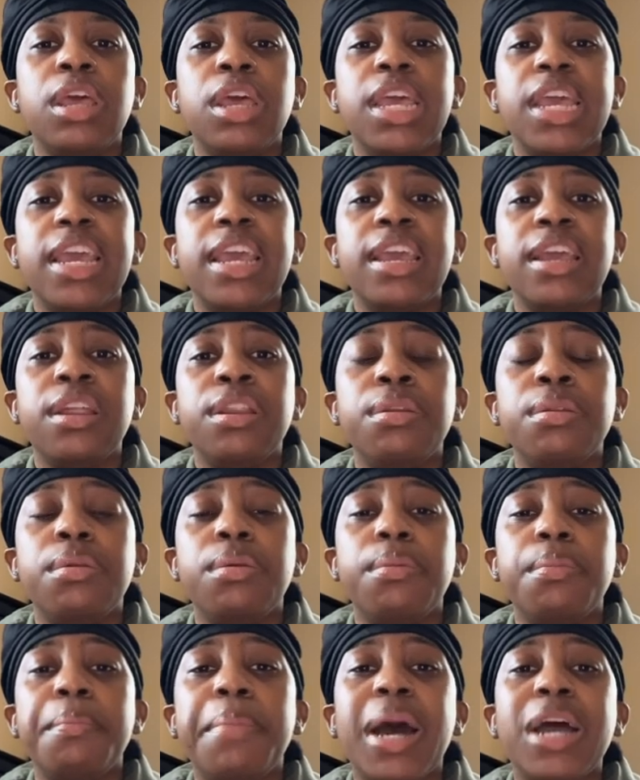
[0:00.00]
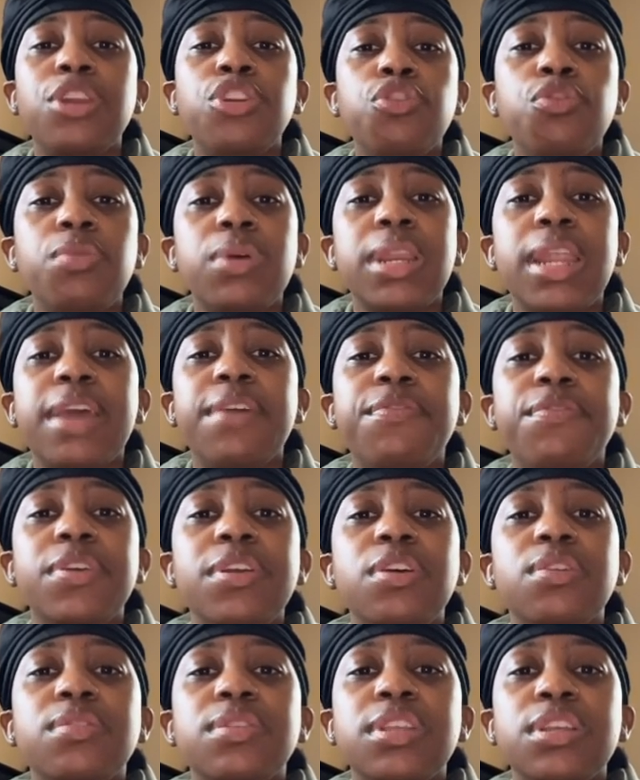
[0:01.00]
And by doing that for
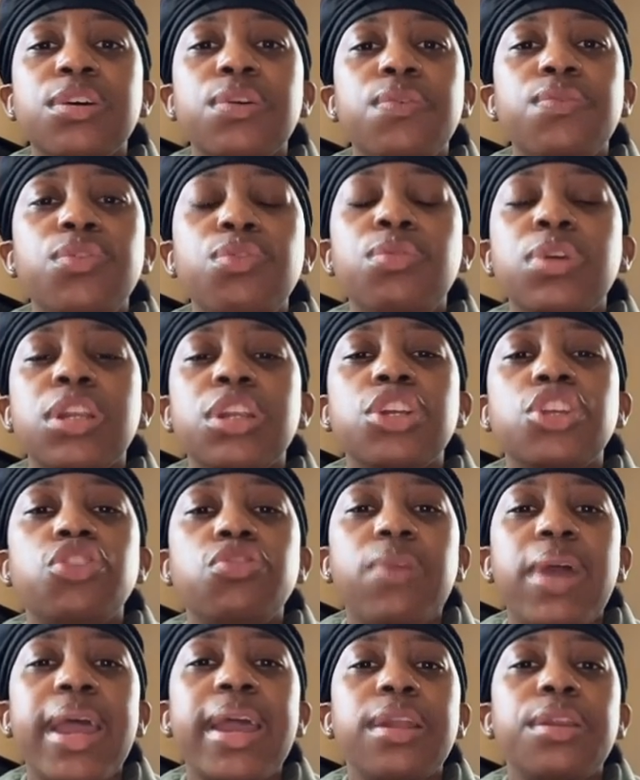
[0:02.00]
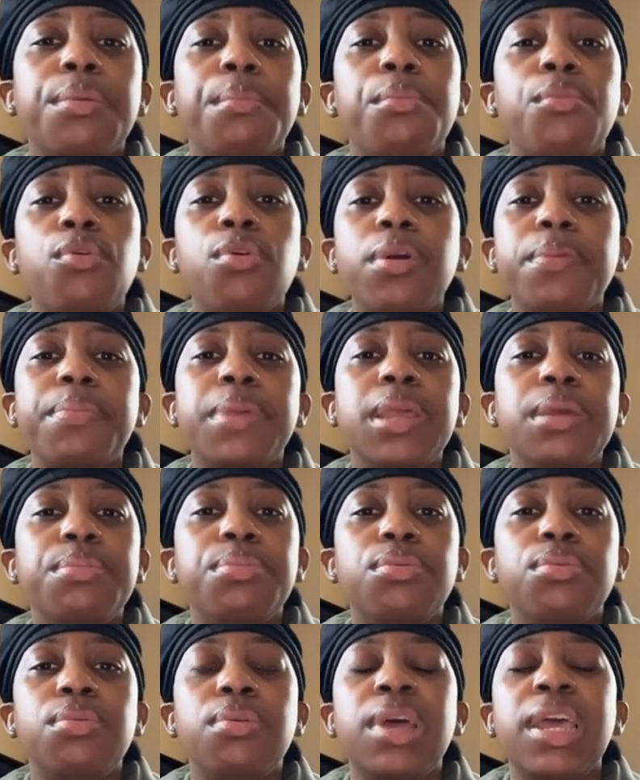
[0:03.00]
yourself, you can attract more
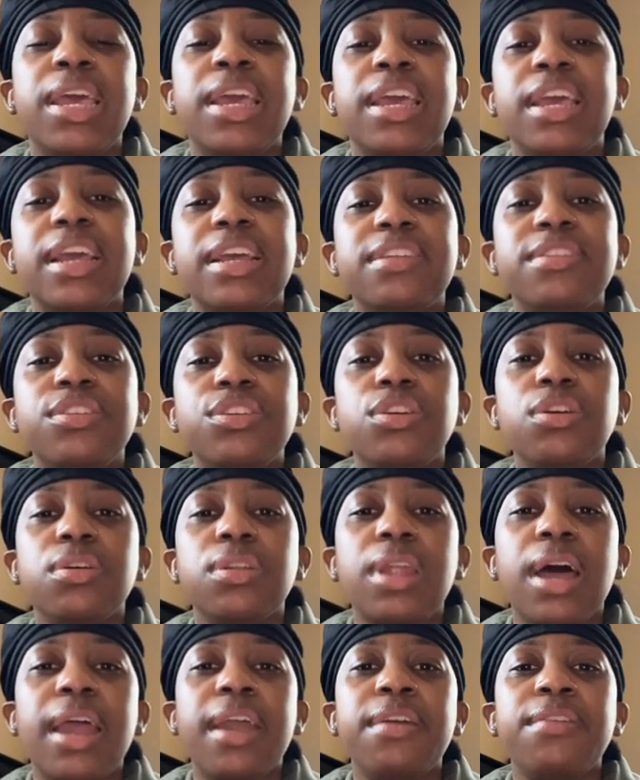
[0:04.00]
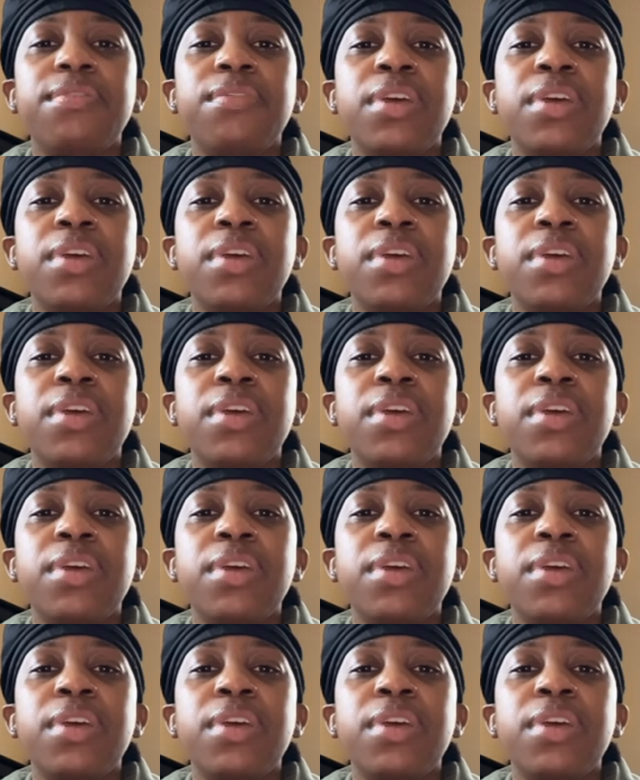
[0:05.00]
people into your life